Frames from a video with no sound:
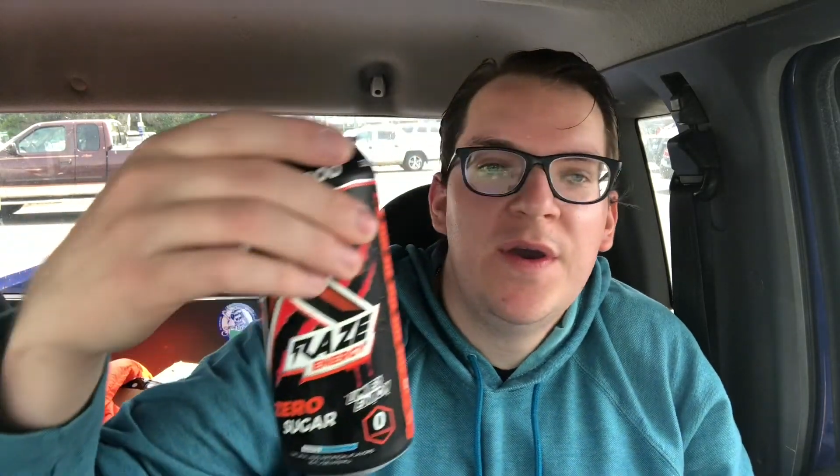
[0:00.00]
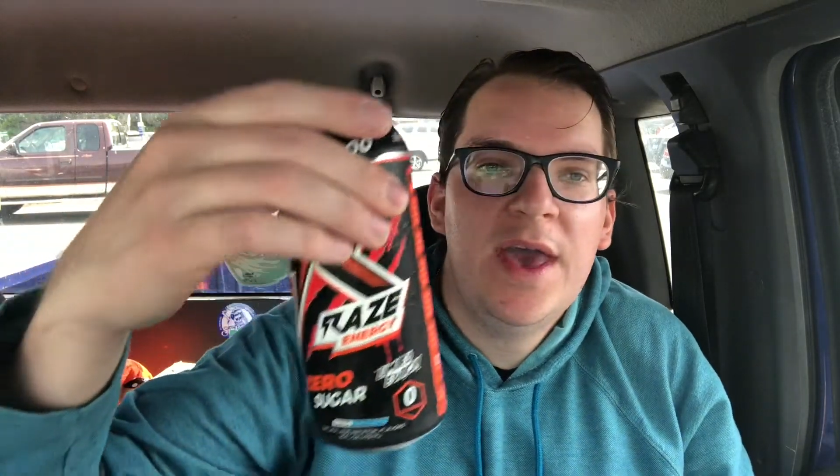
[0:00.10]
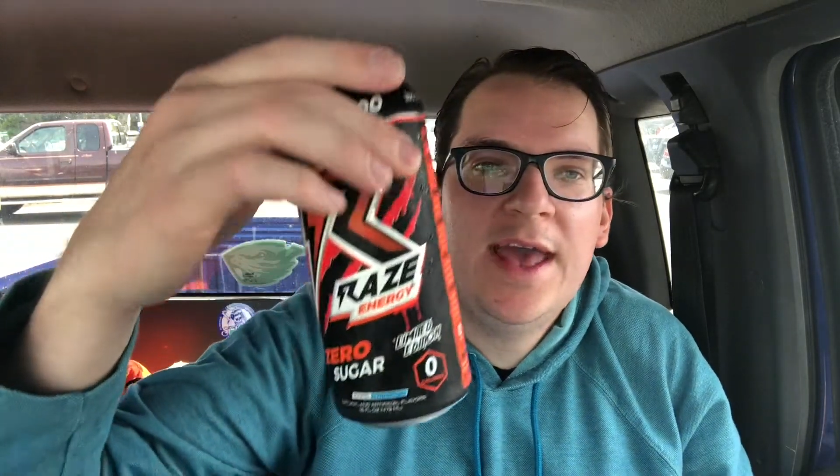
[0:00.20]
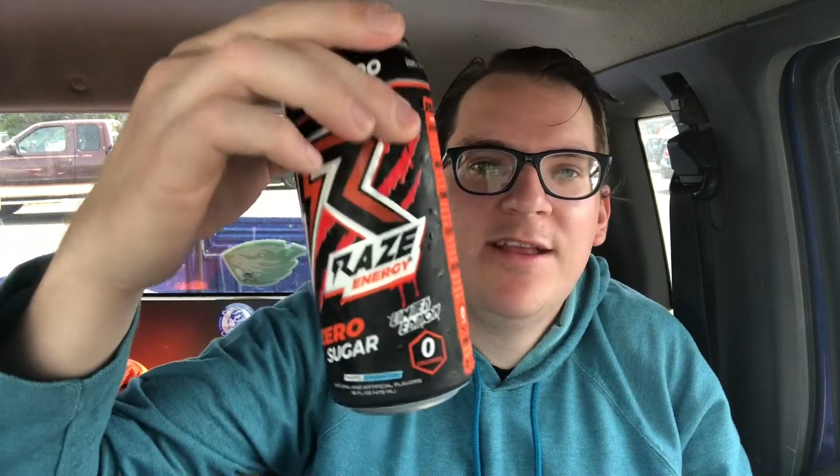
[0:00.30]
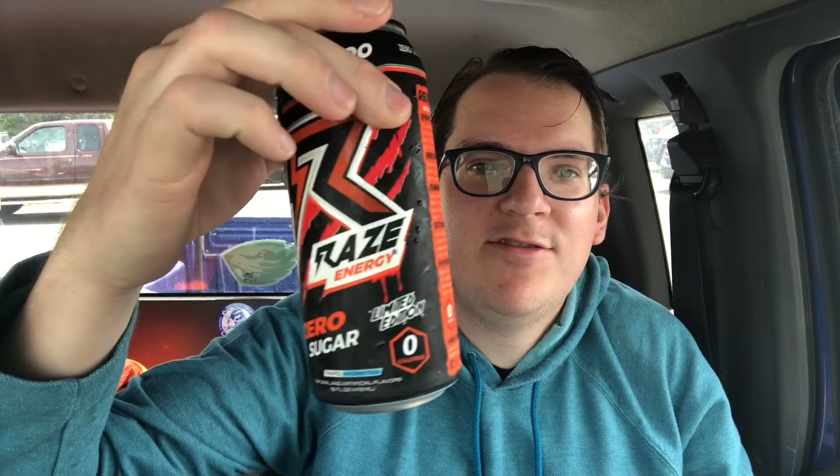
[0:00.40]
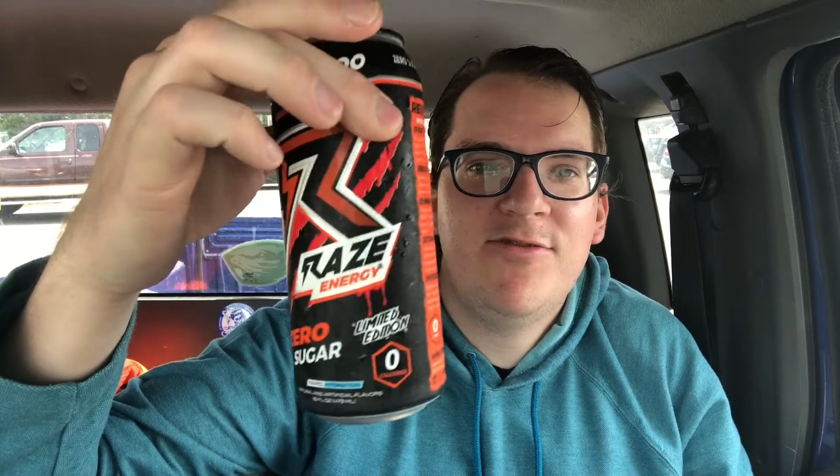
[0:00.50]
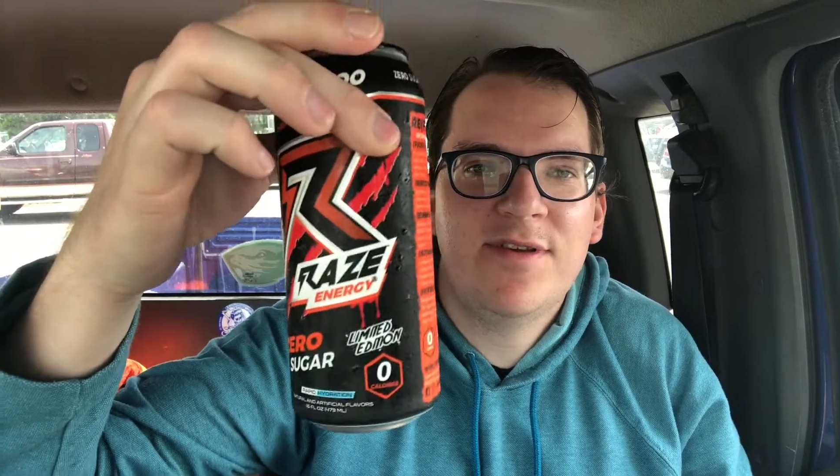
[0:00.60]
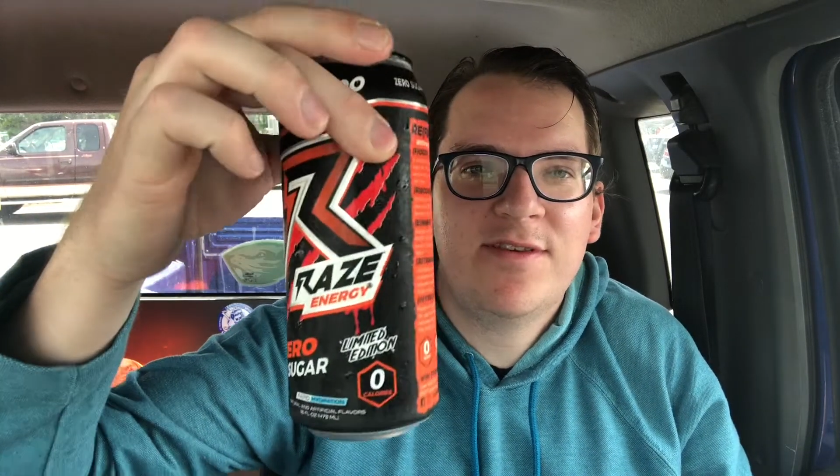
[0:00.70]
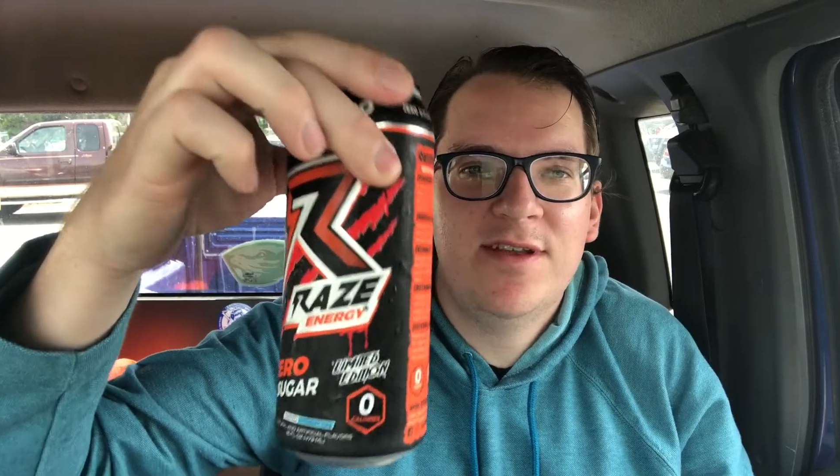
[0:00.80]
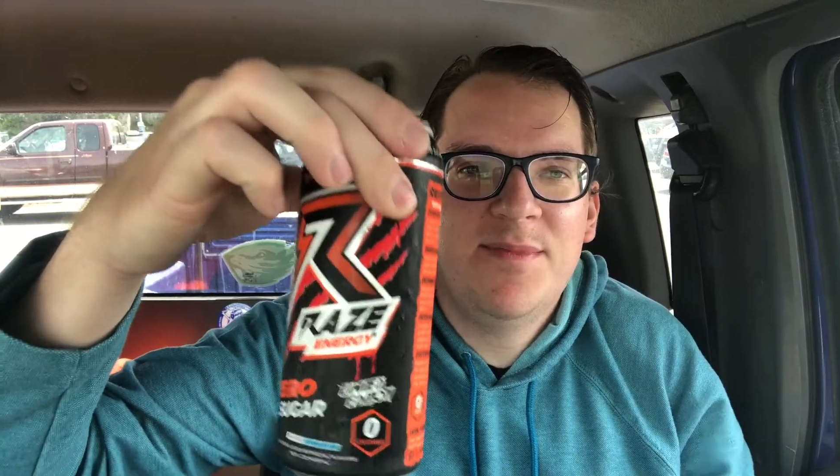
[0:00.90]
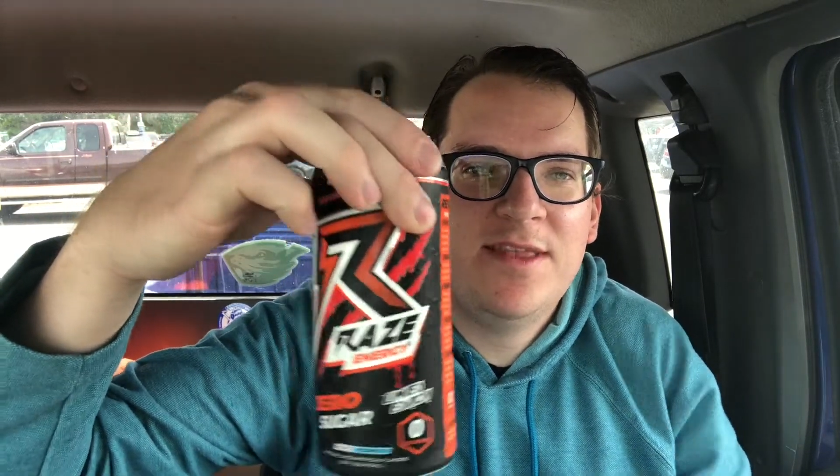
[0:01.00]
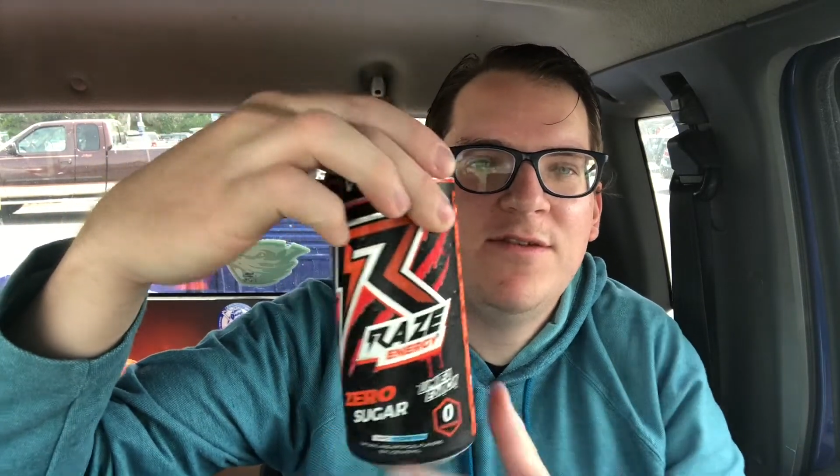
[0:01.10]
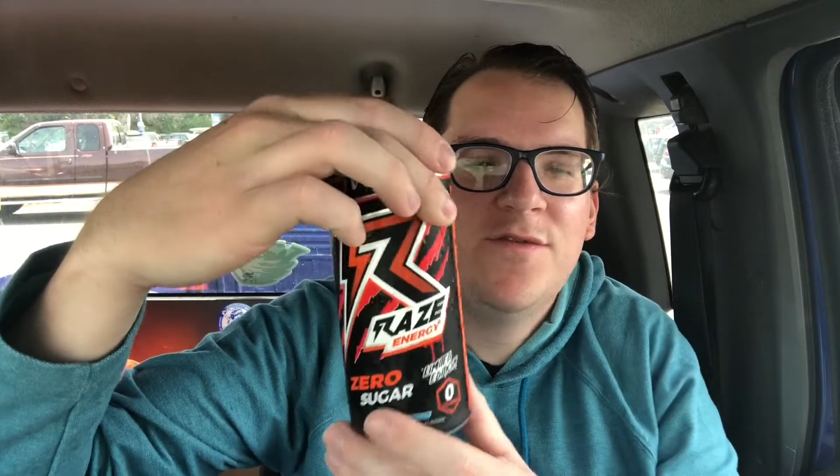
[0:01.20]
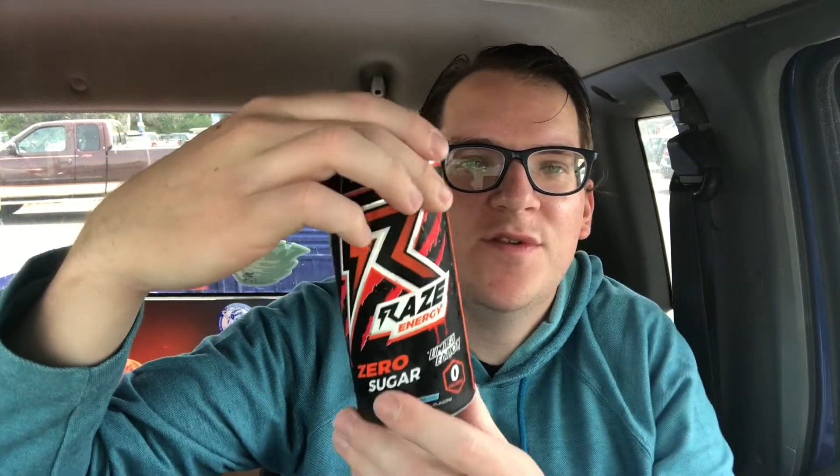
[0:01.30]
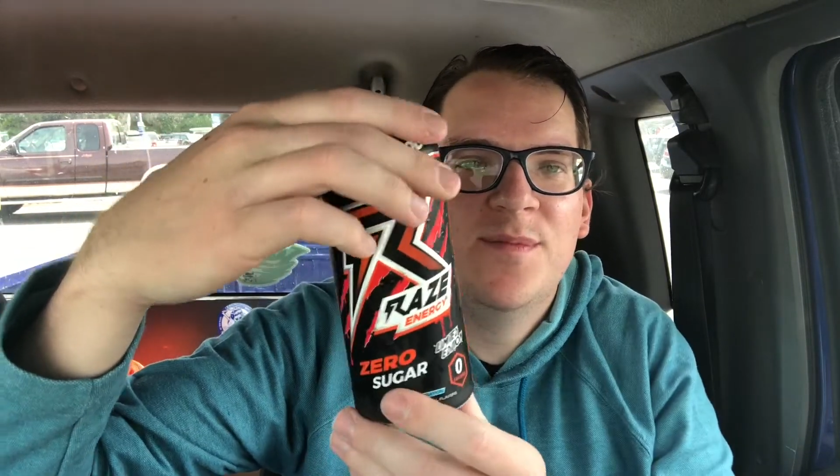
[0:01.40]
energy drink is going to be doing for